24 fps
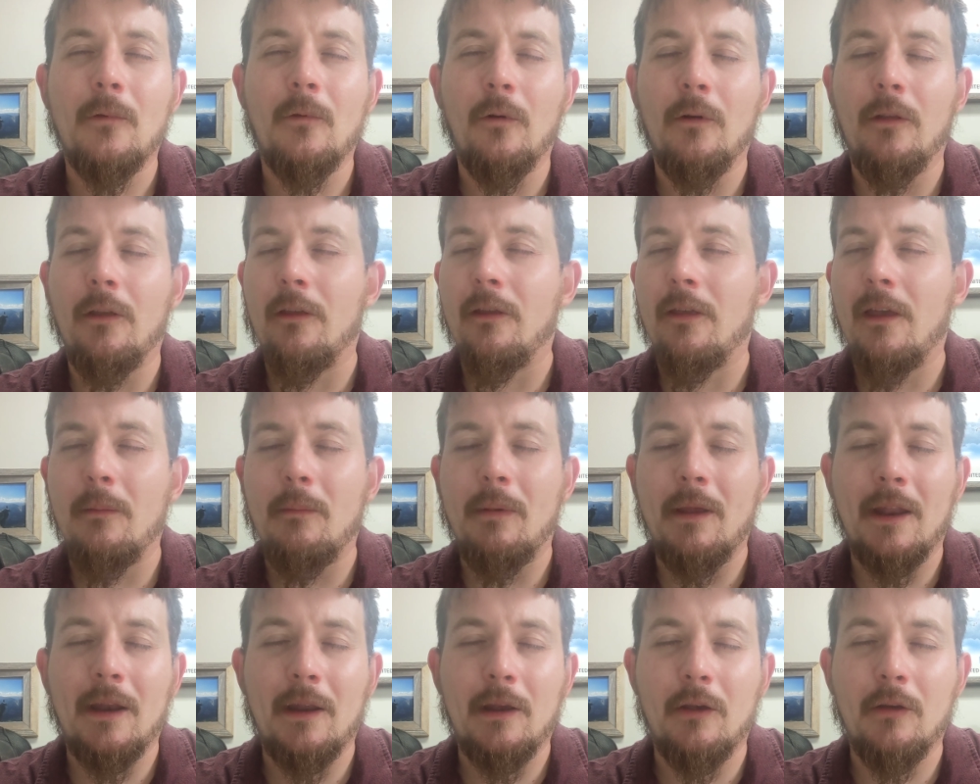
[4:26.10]
whether they
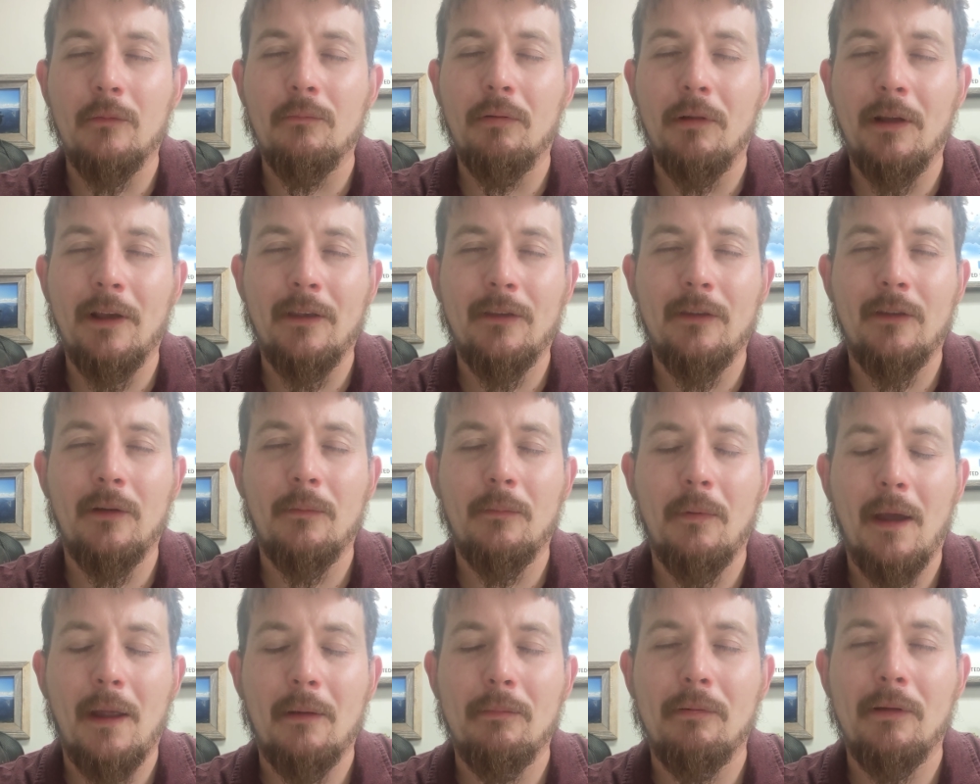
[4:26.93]
be in a good place or
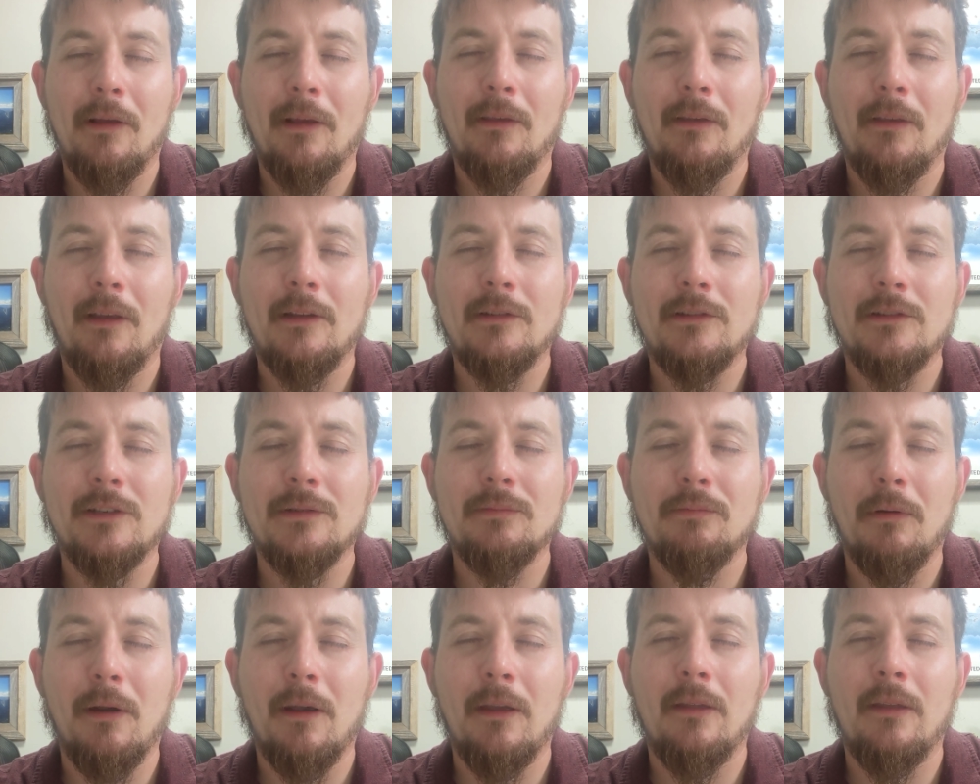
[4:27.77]
a bad place, I
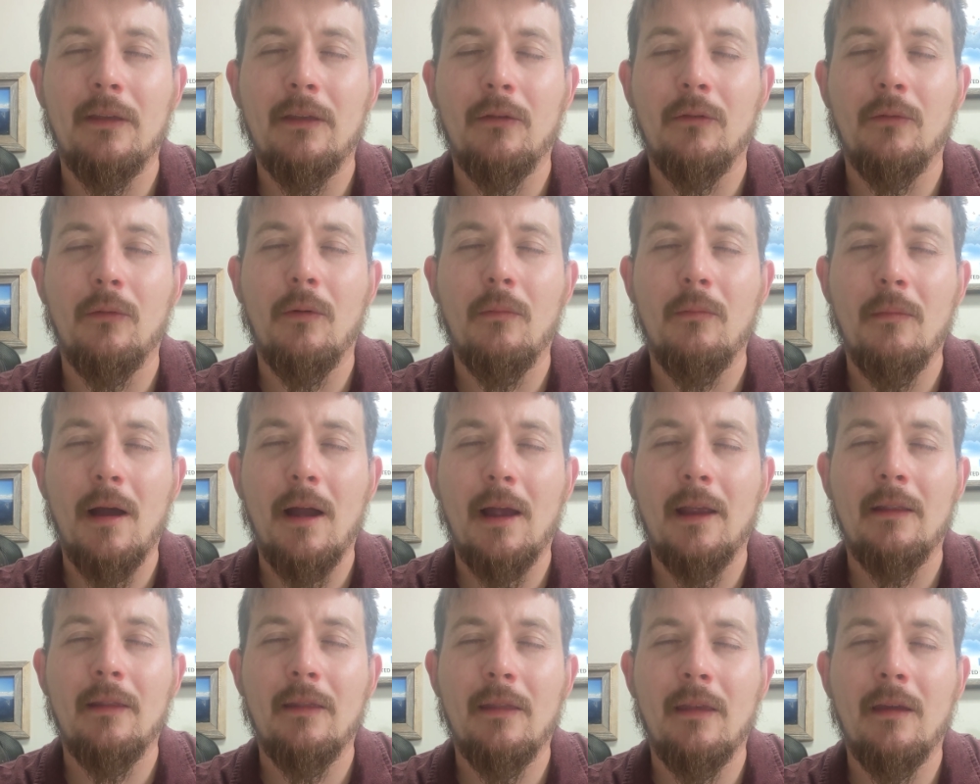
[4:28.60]
just pray that you
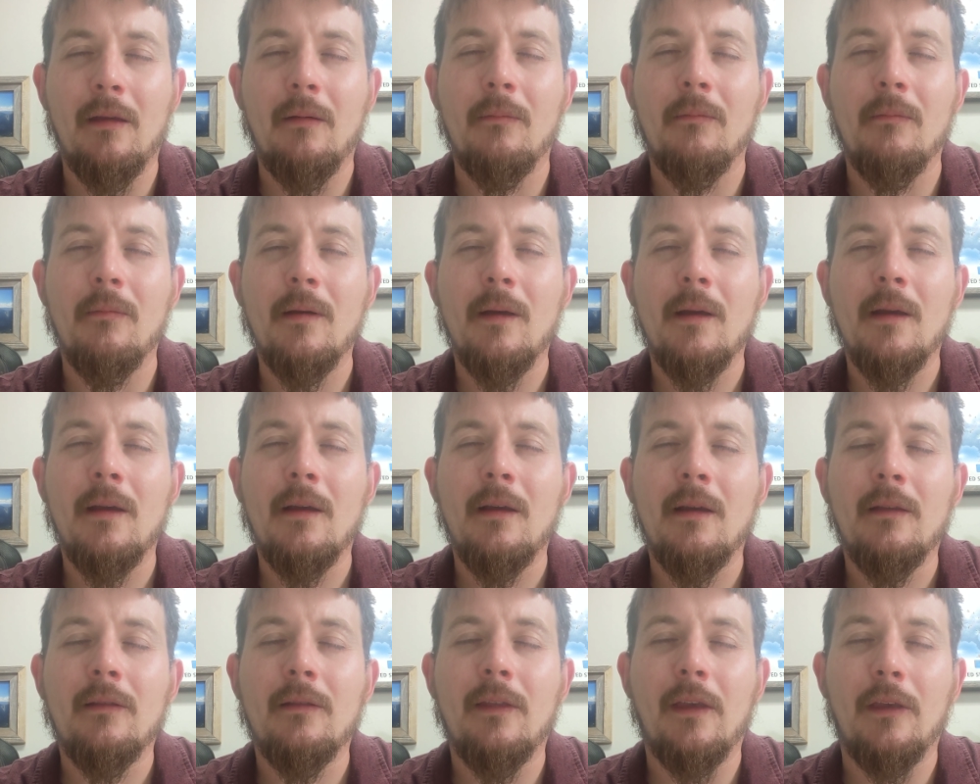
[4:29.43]
remind them
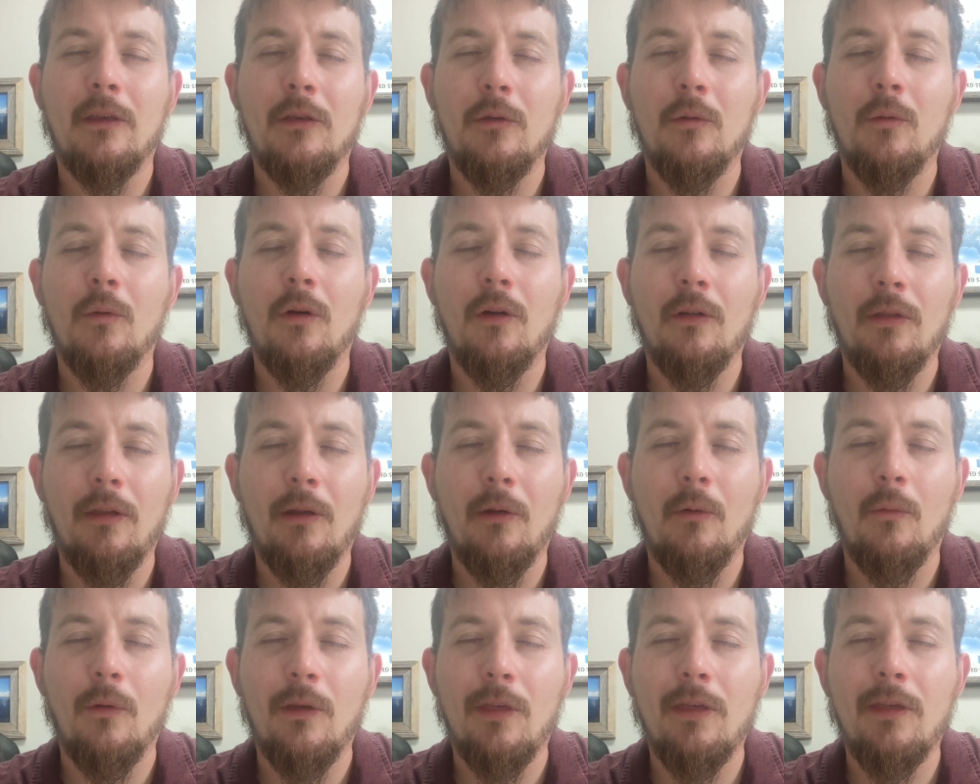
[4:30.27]
that you are
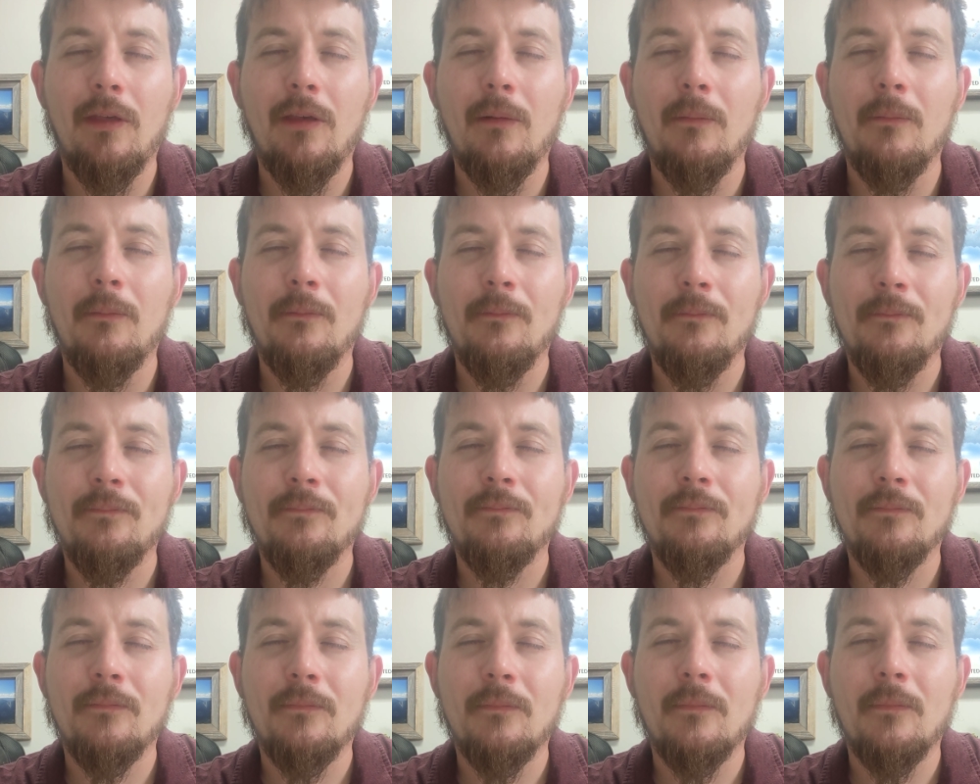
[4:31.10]
there with them
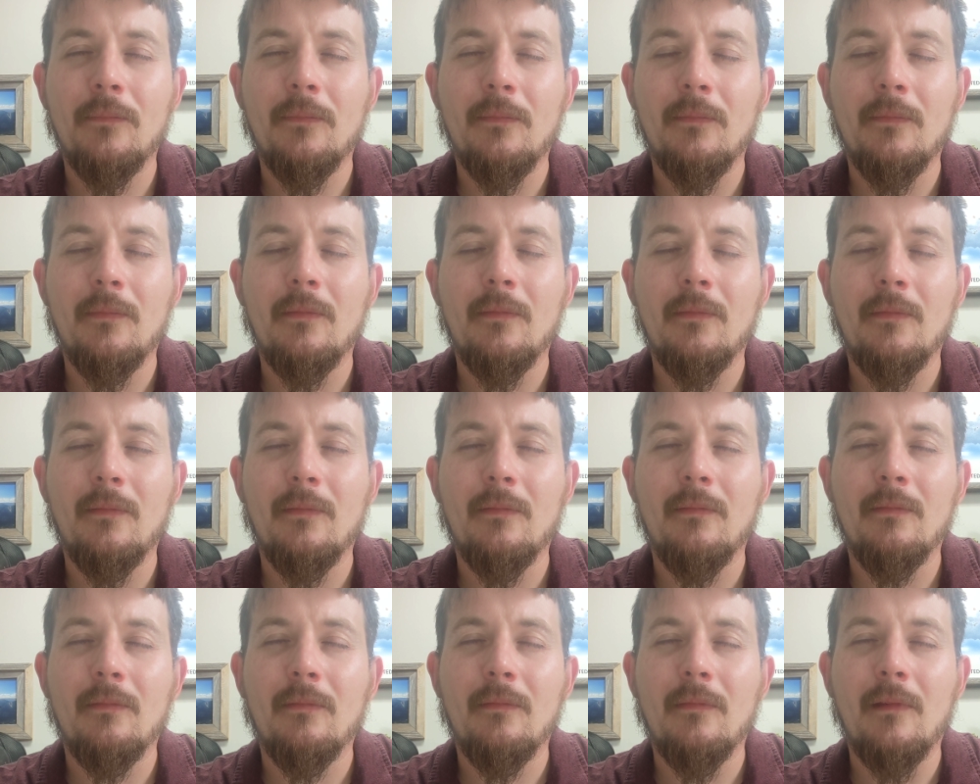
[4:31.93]

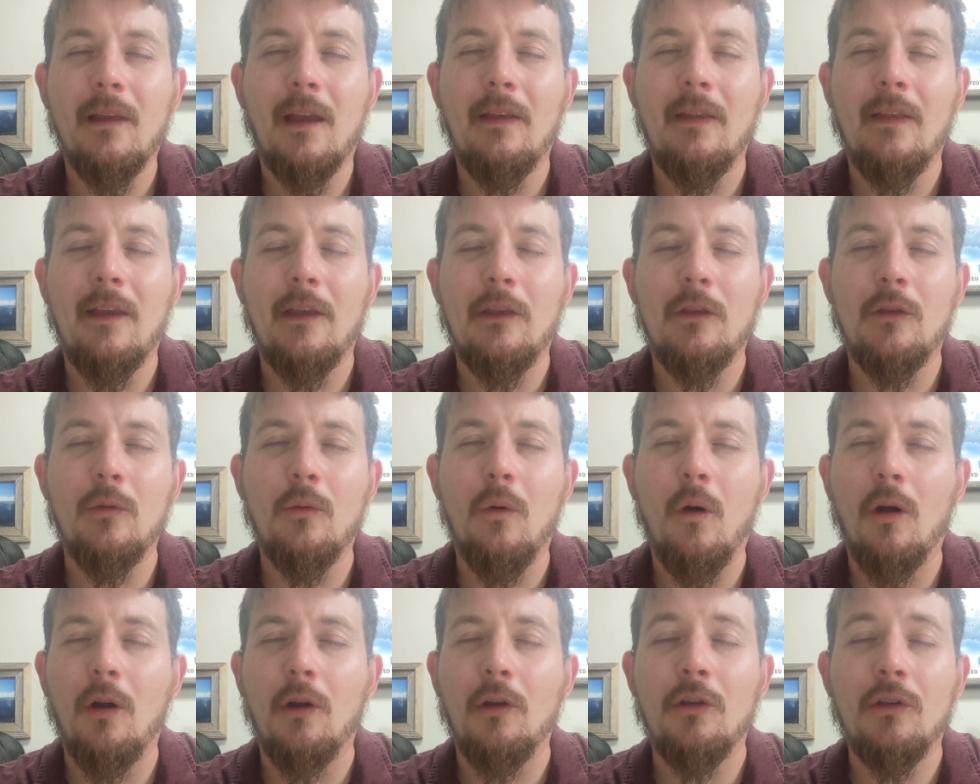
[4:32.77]
and that
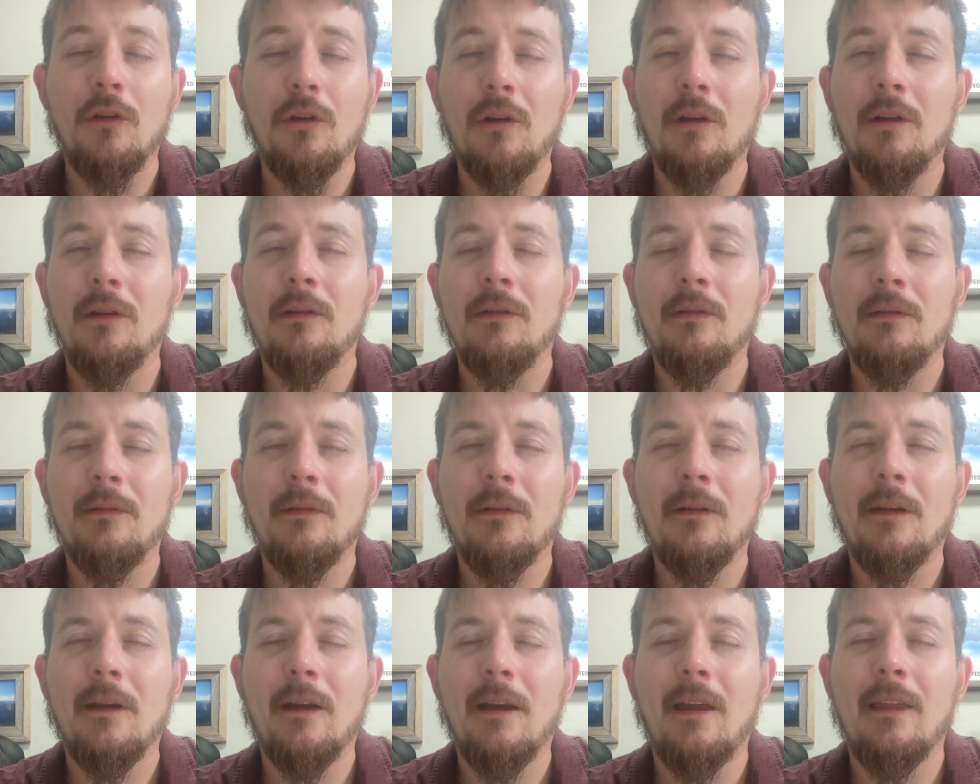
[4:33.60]
you are good
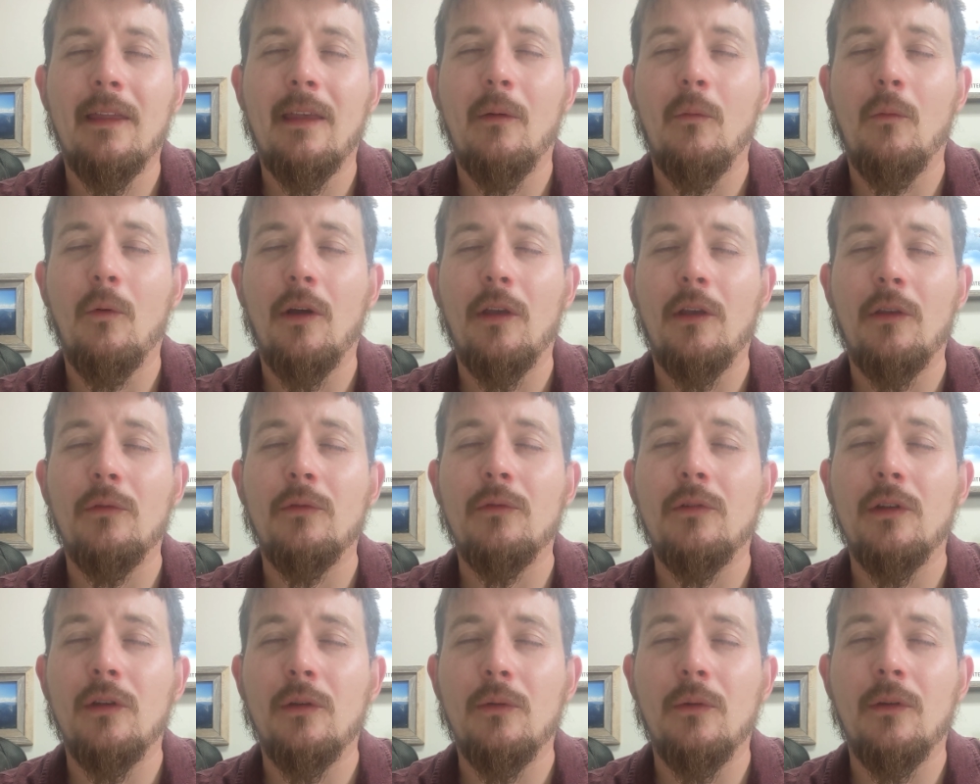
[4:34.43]
and that what you
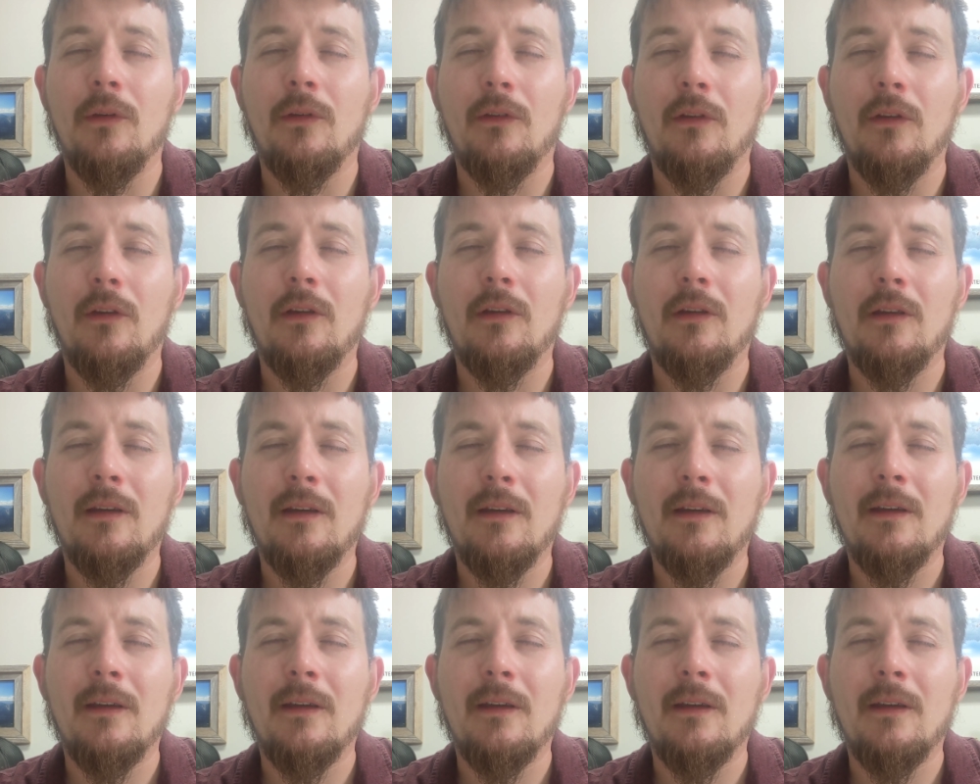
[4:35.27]
do is good.